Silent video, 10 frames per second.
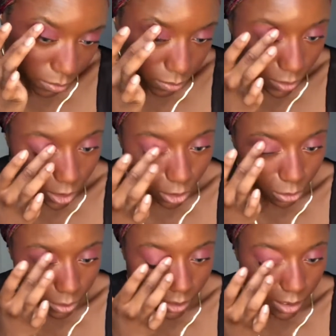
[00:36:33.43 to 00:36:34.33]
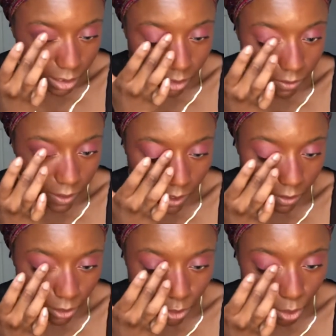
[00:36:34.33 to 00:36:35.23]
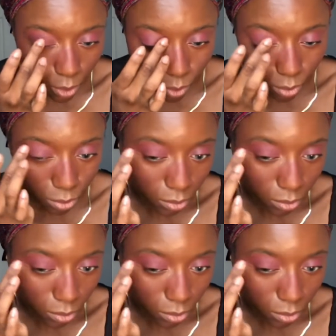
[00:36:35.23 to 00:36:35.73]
Just to intensify the tone.